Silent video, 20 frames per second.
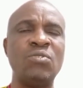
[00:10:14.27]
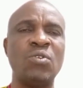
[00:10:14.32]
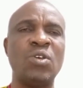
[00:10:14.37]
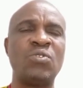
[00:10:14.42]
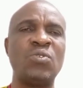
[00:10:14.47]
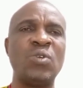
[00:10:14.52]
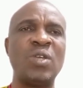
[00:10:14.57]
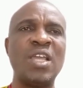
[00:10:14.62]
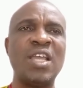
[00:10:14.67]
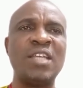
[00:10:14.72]
You
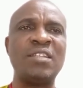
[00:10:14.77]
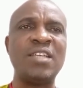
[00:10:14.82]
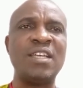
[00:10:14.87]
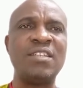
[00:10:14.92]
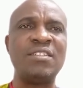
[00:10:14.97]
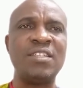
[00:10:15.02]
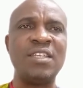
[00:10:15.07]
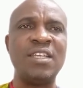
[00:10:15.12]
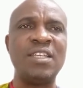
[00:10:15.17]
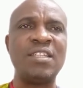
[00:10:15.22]
also get
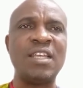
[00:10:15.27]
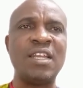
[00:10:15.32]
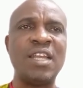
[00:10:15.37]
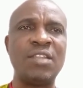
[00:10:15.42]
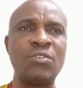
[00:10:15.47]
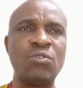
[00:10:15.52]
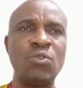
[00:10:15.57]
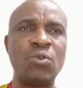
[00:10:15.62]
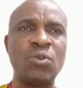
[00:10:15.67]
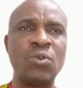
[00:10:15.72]
30
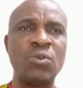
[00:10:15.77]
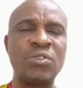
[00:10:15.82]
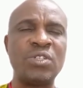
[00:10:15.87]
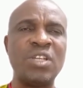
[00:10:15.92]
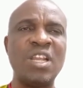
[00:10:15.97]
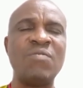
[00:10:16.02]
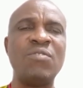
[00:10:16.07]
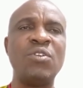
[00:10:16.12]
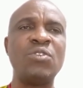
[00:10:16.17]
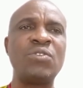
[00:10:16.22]
internal tokens.
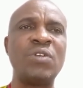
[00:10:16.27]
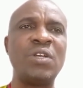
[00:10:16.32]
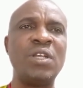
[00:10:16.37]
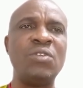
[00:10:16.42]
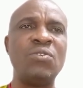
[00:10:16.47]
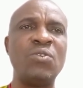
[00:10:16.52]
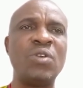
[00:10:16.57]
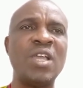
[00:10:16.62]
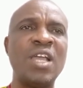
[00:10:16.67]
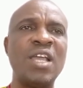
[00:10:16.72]
Level 3,
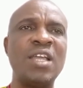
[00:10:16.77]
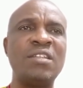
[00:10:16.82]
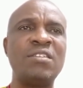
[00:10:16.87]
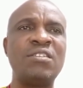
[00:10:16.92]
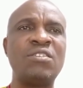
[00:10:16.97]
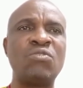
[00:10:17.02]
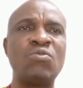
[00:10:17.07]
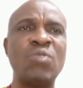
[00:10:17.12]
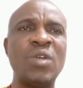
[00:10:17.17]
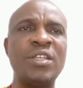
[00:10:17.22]
you
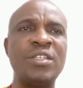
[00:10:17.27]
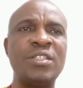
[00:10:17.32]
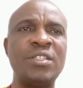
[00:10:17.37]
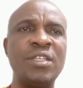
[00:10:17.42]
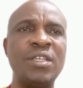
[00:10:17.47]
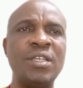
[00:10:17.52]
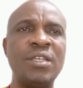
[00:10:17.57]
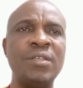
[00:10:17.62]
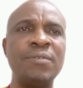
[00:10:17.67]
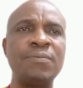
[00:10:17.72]
get
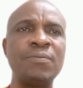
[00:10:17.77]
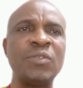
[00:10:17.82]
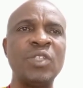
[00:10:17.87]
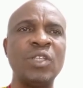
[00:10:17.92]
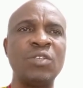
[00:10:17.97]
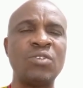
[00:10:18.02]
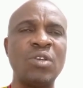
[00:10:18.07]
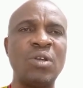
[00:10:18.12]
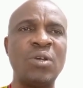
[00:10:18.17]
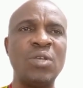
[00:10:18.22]

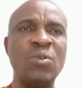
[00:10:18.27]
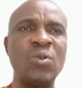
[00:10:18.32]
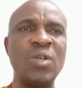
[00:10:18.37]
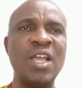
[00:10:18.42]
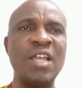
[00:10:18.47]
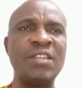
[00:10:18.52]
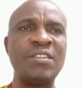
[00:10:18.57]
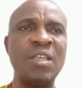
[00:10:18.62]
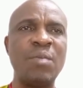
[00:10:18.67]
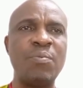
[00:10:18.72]

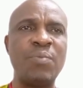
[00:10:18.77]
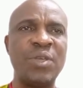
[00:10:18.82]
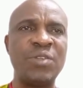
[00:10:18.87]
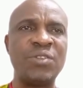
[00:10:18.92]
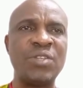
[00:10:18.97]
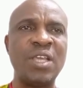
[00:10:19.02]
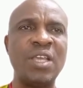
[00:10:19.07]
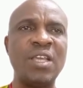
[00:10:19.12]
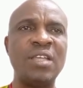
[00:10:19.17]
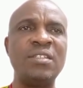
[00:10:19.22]

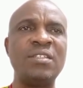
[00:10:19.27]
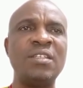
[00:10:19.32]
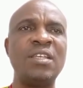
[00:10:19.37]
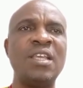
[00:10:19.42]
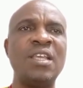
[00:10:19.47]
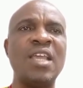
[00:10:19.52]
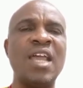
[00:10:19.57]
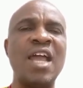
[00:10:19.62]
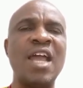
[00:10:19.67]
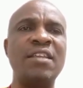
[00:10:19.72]
10%
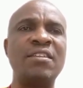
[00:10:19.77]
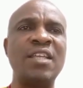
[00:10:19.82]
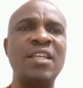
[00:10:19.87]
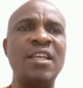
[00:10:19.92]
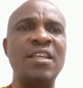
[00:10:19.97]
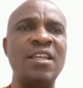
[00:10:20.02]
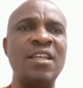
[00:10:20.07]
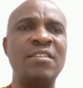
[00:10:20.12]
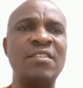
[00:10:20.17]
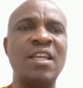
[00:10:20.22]
and
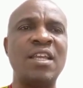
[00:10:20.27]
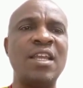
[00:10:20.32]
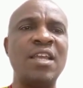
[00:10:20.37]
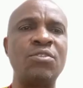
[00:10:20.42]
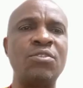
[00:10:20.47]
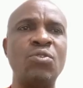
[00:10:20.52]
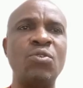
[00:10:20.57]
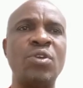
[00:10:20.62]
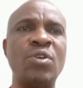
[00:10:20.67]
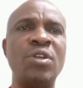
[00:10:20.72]
10 internal
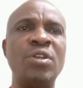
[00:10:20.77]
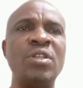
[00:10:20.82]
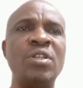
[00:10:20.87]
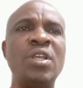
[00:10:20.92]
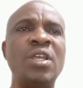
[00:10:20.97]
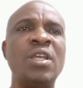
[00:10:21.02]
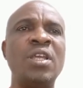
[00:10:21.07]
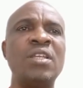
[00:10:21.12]
tokens.